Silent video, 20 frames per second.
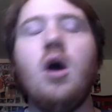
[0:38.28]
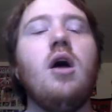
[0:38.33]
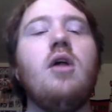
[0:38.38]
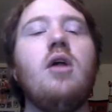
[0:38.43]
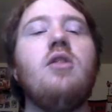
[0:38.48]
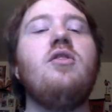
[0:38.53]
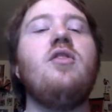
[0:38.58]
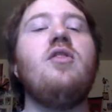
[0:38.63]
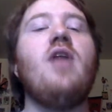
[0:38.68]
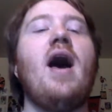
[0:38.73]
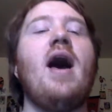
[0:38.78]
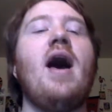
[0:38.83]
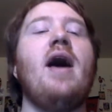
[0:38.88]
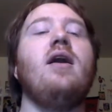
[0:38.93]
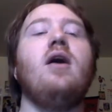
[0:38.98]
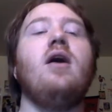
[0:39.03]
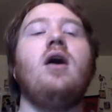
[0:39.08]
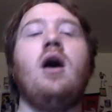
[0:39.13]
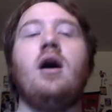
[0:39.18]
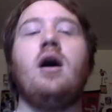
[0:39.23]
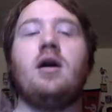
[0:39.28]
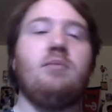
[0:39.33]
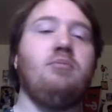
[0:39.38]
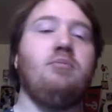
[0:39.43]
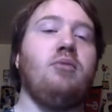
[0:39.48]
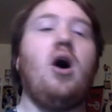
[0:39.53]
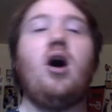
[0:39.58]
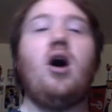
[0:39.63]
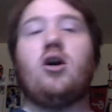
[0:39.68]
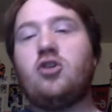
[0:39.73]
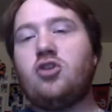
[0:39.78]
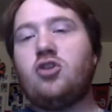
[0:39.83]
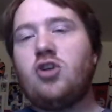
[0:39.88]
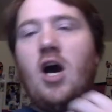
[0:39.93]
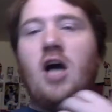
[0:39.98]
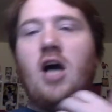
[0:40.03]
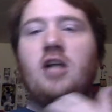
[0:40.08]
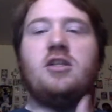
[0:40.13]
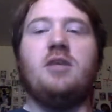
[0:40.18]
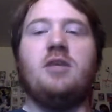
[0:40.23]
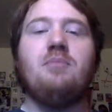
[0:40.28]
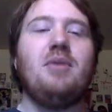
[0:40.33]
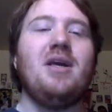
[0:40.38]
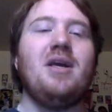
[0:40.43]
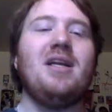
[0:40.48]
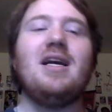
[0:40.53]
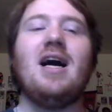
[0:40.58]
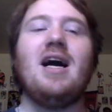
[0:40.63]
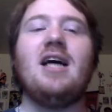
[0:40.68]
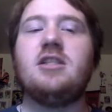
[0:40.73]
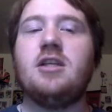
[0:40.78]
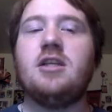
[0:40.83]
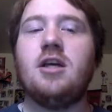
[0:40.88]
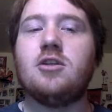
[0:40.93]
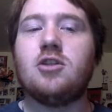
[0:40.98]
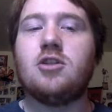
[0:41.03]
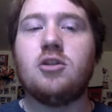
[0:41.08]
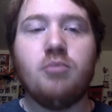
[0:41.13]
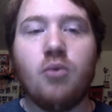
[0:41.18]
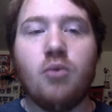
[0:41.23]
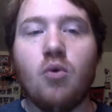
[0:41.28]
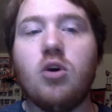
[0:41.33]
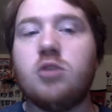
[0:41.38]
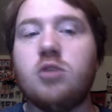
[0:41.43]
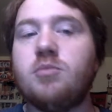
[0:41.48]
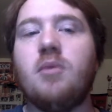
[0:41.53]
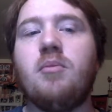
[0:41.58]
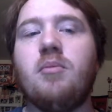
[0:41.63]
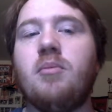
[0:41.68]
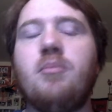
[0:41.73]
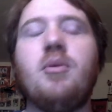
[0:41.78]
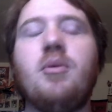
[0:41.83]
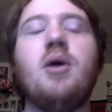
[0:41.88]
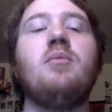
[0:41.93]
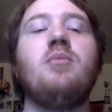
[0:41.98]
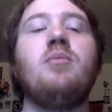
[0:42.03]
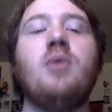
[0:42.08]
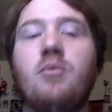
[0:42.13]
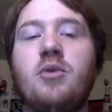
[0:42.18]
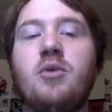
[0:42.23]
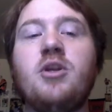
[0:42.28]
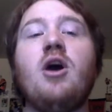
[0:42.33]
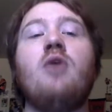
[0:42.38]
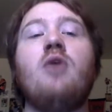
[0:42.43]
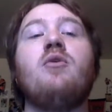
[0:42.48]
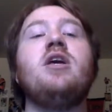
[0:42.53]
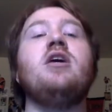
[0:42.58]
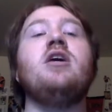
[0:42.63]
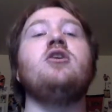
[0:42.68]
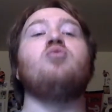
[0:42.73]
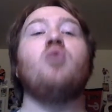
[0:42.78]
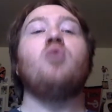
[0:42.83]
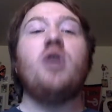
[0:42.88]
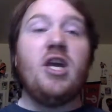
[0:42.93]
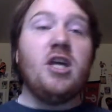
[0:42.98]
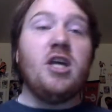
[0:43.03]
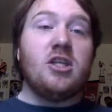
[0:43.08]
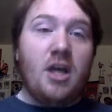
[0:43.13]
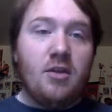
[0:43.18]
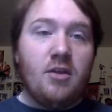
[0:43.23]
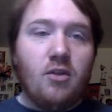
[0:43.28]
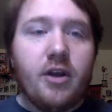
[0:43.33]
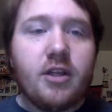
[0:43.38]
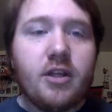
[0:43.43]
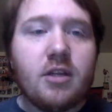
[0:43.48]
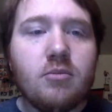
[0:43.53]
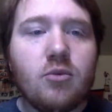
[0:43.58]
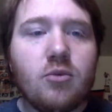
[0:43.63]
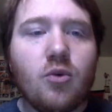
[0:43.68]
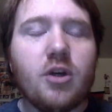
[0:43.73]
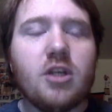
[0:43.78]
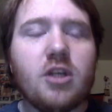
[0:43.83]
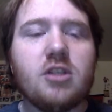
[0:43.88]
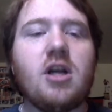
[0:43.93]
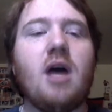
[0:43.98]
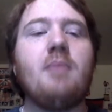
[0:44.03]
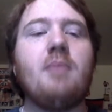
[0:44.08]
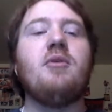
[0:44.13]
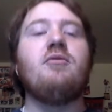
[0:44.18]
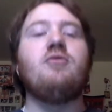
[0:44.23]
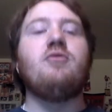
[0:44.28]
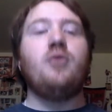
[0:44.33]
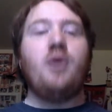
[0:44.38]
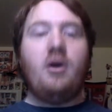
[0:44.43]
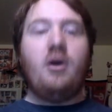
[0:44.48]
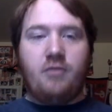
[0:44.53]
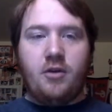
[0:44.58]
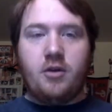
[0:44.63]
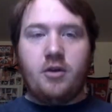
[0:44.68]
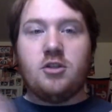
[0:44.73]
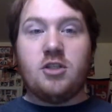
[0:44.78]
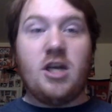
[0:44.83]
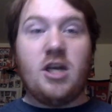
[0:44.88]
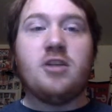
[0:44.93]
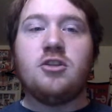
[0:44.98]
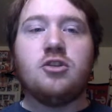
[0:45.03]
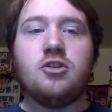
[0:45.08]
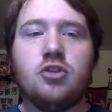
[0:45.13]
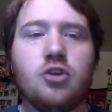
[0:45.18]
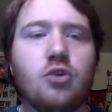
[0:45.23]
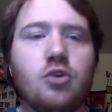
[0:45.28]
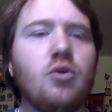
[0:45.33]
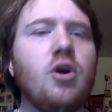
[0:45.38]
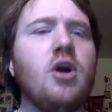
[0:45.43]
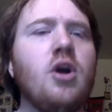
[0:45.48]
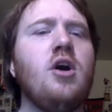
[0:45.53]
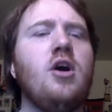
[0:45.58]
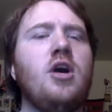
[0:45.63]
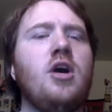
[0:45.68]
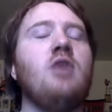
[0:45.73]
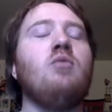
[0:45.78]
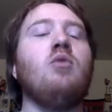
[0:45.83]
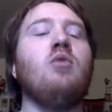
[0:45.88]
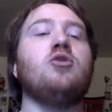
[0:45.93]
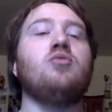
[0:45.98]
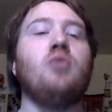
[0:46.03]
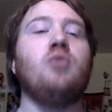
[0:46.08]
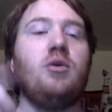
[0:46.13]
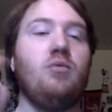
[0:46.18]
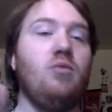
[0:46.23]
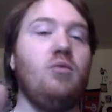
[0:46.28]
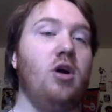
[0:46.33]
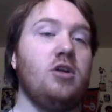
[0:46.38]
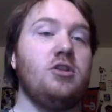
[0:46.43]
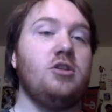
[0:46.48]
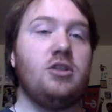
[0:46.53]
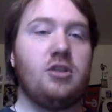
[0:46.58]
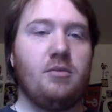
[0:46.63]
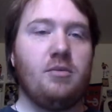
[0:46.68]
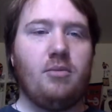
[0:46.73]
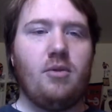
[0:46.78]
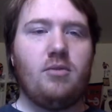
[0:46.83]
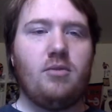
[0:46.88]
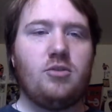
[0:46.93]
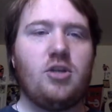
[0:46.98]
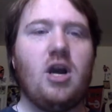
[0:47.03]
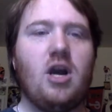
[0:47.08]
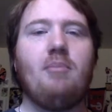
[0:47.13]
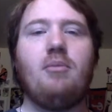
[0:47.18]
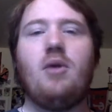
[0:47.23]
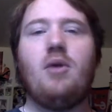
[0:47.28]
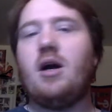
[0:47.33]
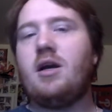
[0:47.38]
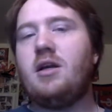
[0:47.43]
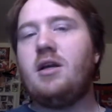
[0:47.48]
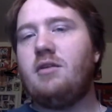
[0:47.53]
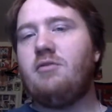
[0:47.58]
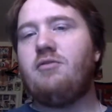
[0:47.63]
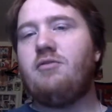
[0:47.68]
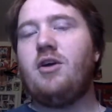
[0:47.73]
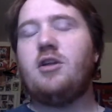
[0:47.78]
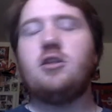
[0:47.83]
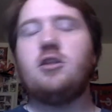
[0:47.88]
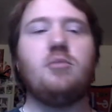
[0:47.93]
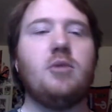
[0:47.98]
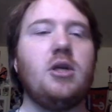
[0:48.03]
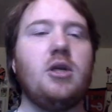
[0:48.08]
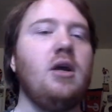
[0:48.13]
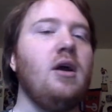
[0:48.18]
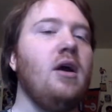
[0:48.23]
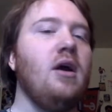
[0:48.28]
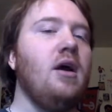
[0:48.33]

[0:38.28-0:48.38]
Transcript: that uh, blocks shots, can pin guys against the boards, but, but but we know he is what he is. I liked him during his time here in Philadelphia because I just knew he was what he was. He's a shot-blocking defenseman